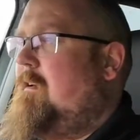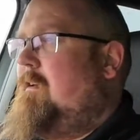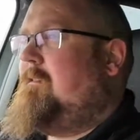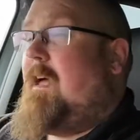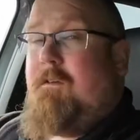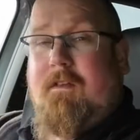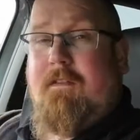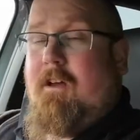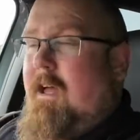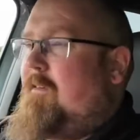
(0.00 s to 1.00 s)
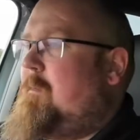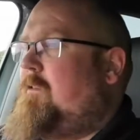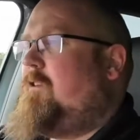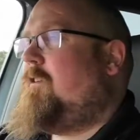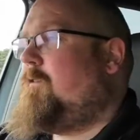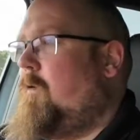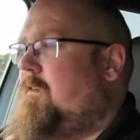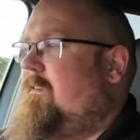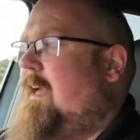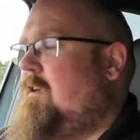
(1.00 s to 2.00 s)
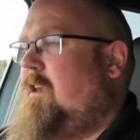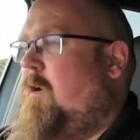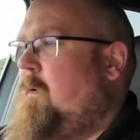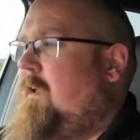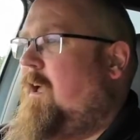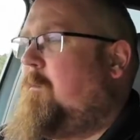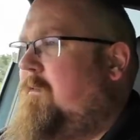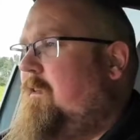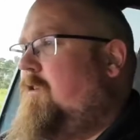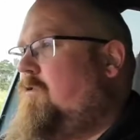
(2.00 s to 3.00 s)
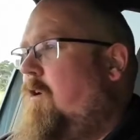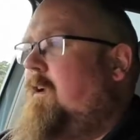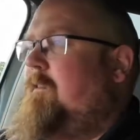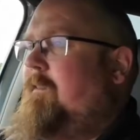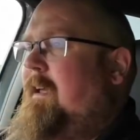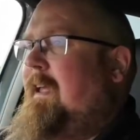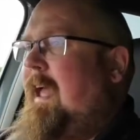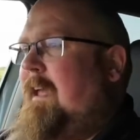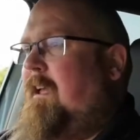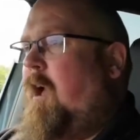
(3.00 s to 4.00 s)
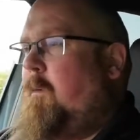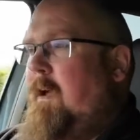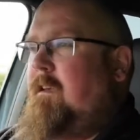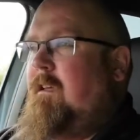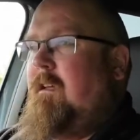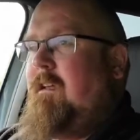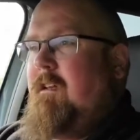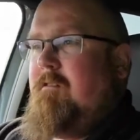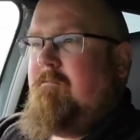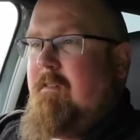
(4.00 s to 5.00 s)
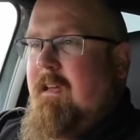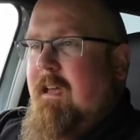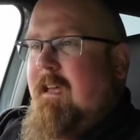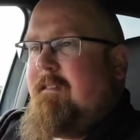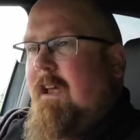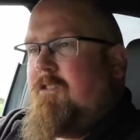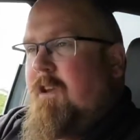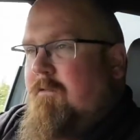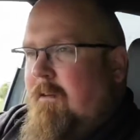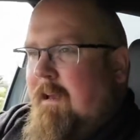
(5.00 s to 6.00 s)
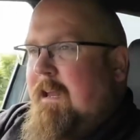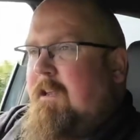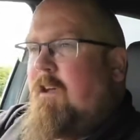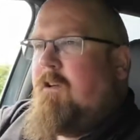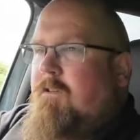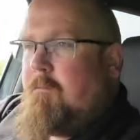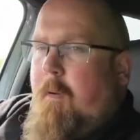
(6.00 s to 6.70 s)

Now, something I have mentioned, of course, is that, you know, when it comes to the drive and getting going, it's actually really good.